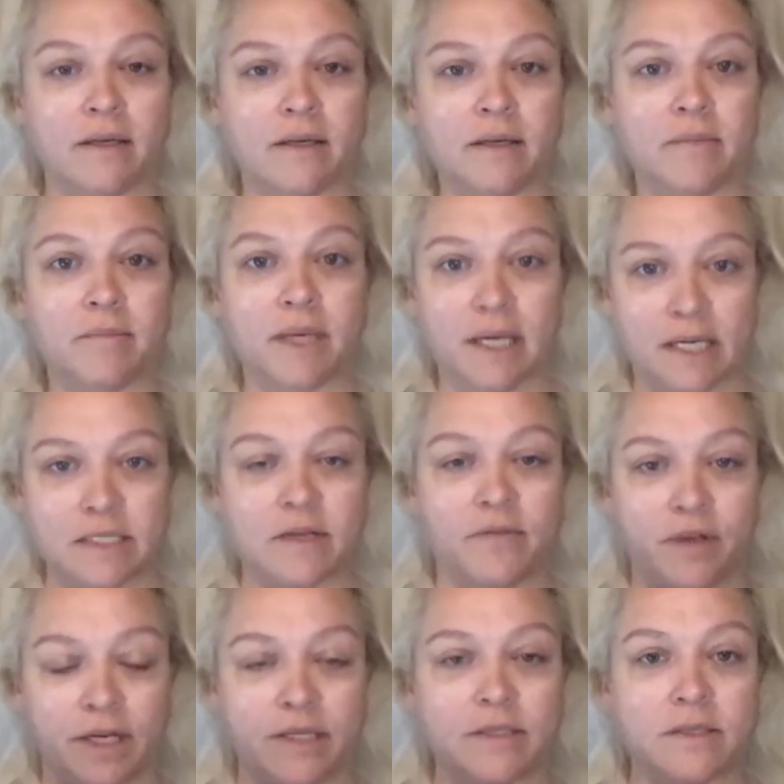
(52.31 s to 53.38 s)
Because of
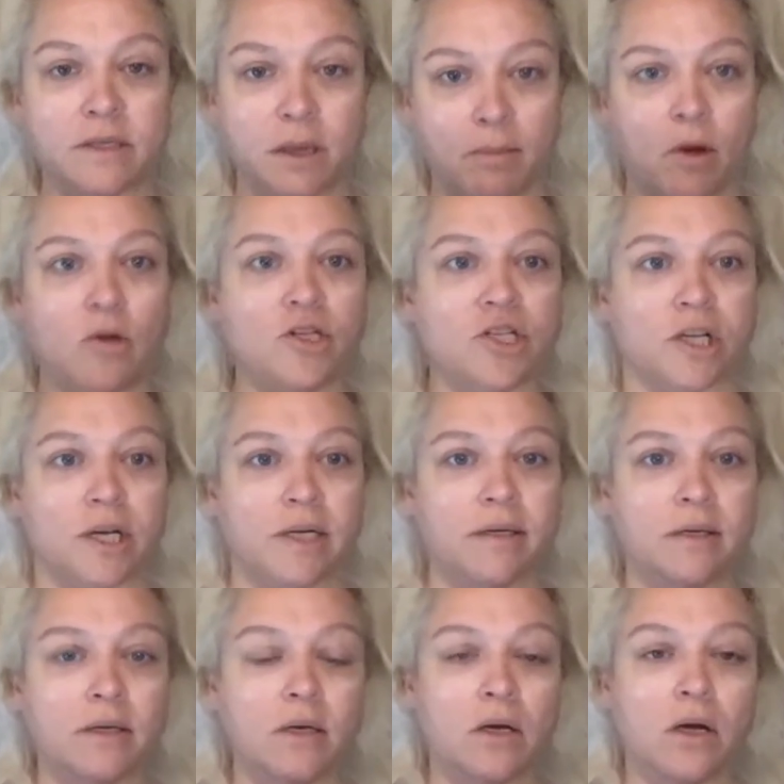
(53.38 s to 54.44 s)
his commotion
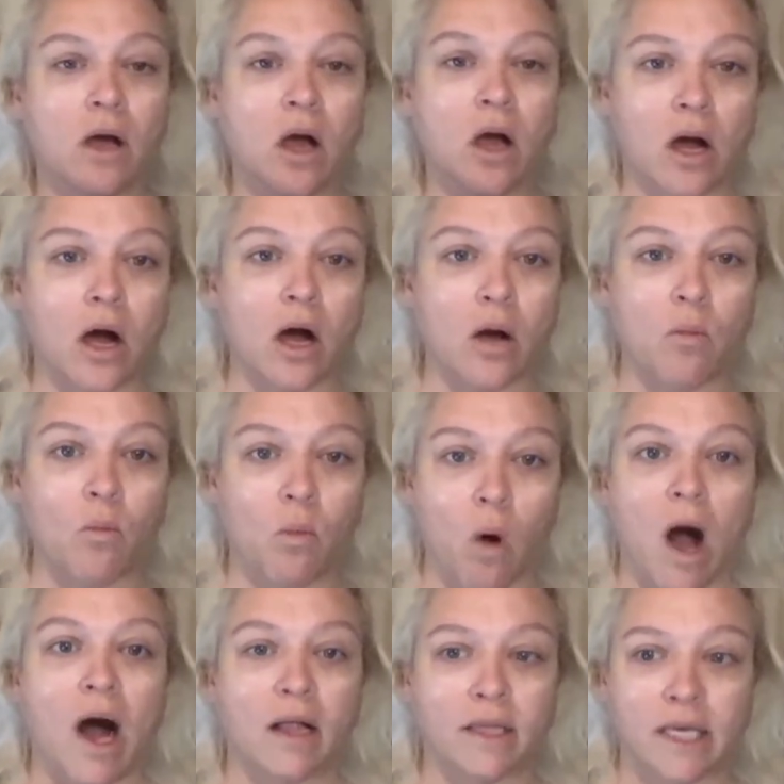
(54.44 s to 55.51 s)

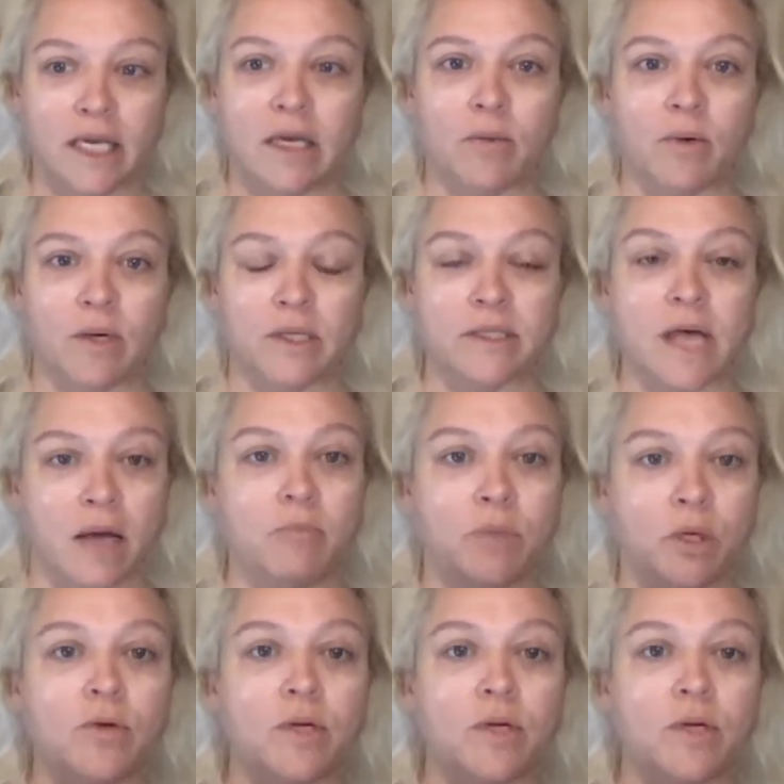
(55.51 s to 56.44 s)
while he was unmuted.